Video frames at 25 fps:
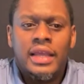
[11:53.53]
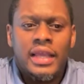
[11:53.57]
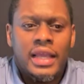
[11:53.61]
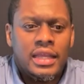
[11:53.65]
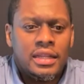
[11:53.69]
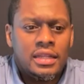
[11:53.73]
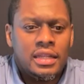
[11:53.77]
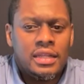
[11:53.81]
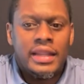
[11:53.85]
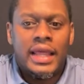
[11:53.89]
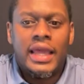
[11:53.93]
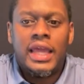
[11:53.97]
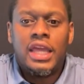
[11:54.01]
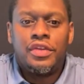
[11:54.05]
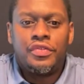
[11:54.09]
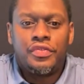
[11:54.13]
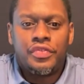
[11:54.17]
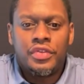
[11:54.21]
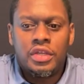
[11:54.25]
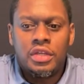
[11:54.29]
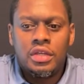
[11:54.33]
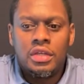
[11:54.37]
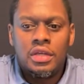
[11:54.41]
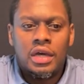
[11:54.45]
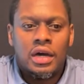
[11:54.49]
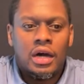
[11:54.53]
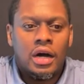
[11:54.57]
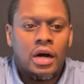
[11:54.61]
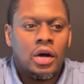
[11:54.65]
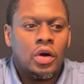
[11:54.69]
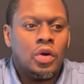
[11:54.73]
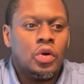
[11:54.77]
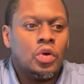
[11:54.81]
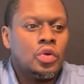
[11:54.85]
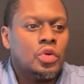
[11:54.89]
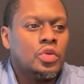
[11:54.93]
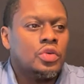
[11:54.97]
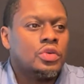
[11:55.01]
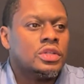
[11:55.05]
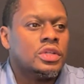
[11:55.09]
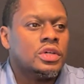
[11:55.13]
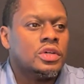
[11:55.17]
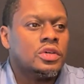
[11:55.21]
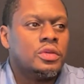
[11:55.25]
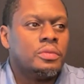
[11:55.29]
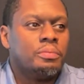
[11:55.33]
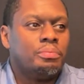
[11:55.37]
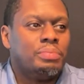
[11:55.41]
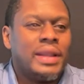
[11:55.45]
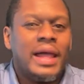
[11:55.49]
In the Navy, an
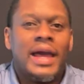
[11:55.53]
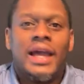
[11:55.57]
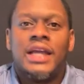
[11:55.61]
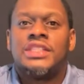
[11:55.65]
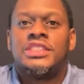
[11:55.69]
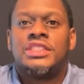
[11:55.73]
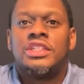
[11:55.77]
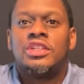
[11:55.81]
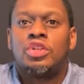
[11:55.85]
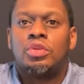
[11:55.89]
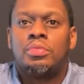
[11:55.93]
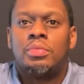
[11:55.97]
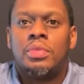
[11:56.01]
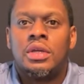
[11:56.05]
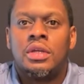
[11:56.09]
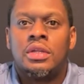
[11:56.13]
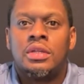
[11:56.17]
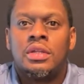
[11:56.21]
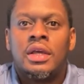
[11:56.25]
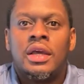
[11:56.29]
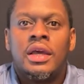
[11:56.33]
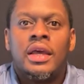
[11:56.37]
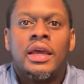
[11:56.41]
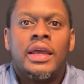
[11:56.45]
older black gentleman,